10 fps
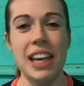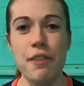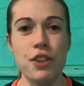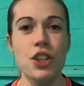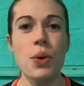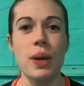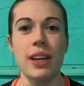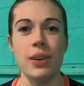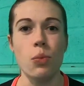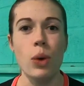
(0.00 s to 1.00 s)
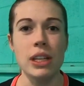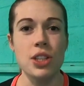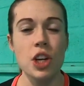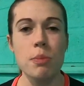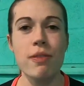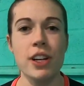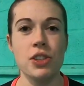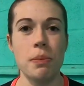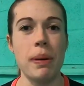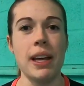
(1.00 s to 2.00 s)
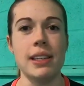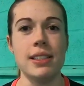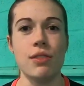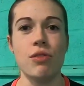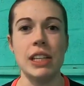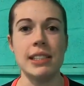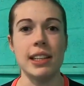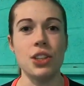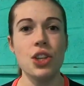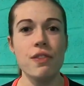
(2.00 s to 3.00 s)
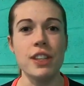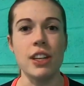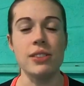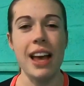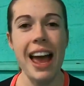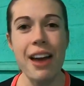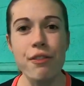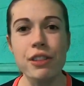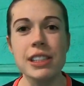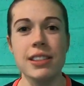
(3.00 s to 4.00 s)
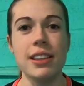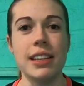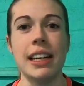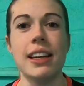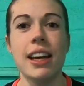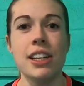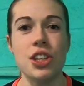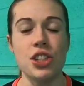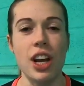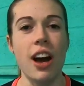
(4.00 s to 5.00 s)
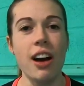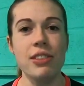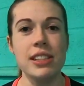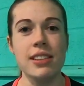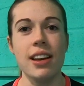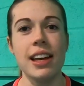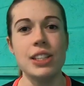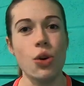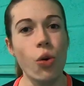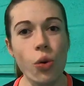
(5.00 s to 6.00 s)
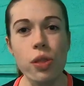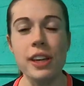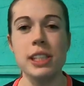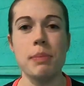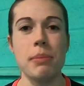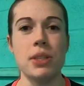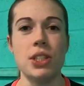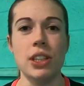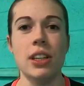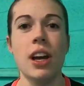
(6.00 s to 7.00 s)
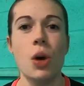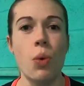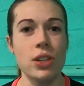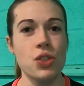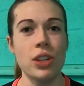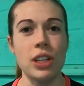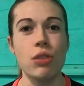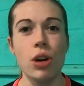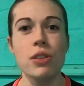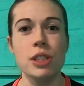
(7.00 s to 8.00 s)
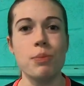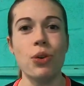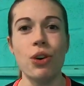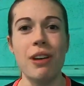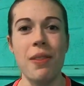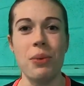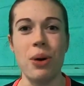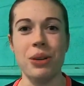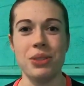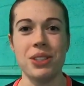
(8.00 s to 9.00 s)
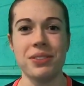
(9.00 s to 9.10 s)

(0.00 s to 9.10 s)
If you're new here, we're 2 professional players releasing new videos every Sunday to share our insight into all things badminton whilst trying to grow the sport around the world.